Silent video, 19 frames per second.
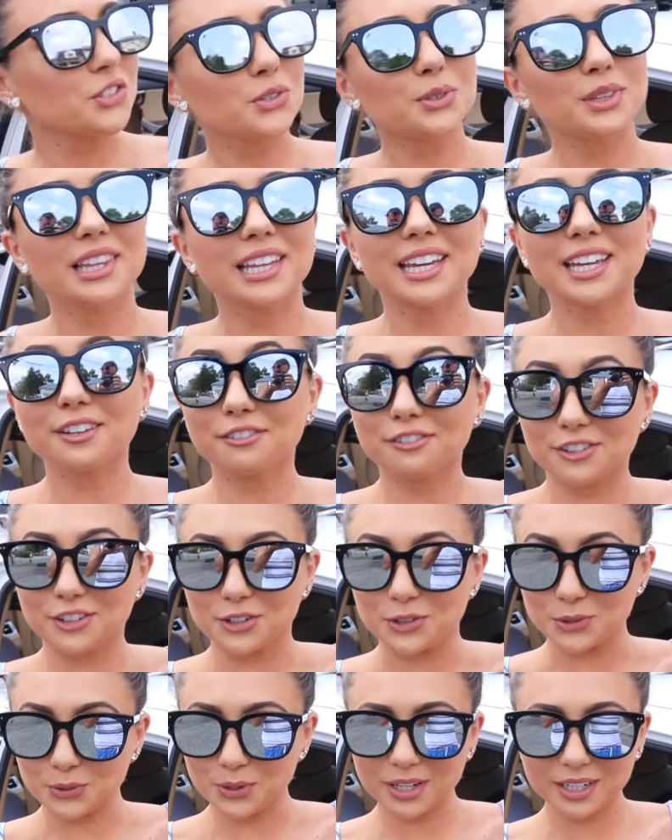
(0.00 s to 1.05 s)
to
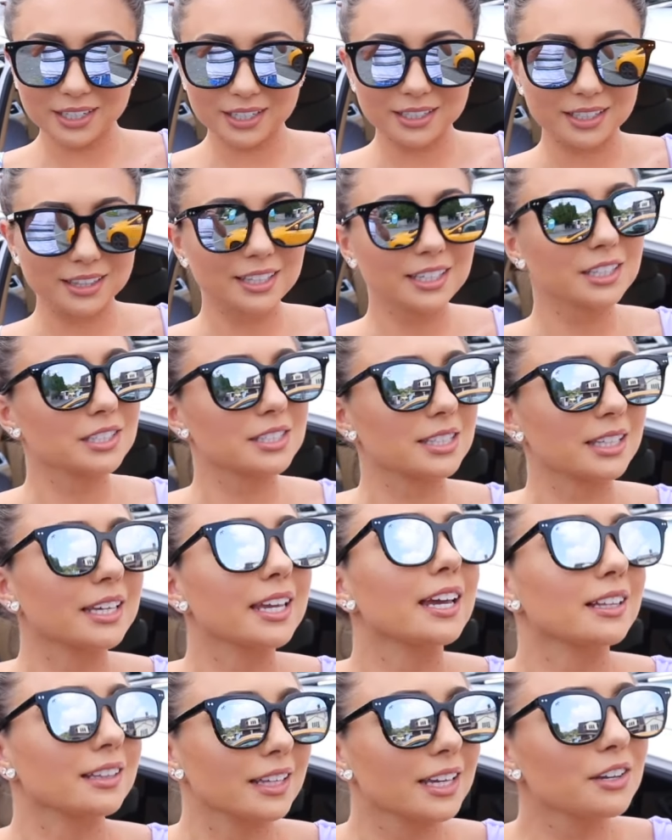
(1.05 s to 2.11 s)
Lakeview. I think it's,
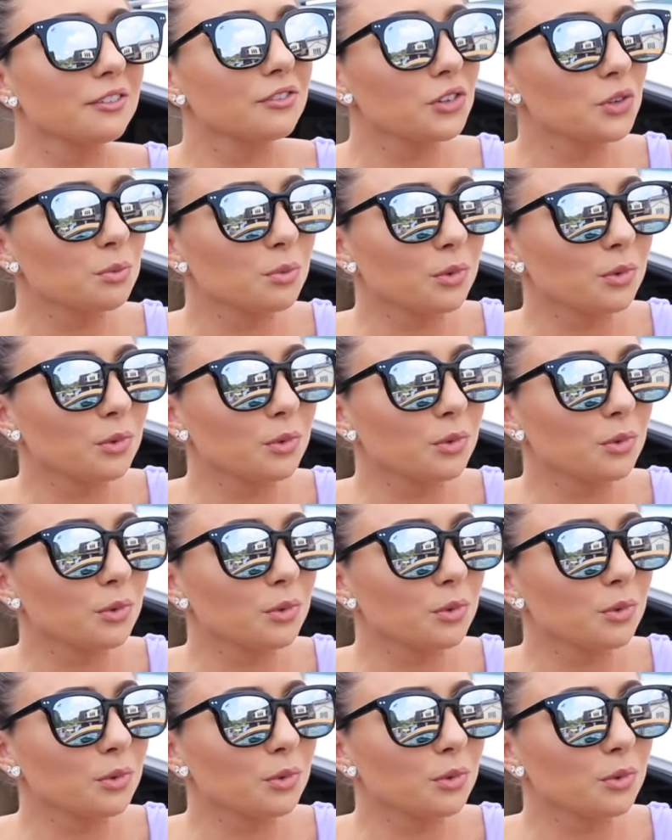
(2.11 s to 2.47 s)
Lakeview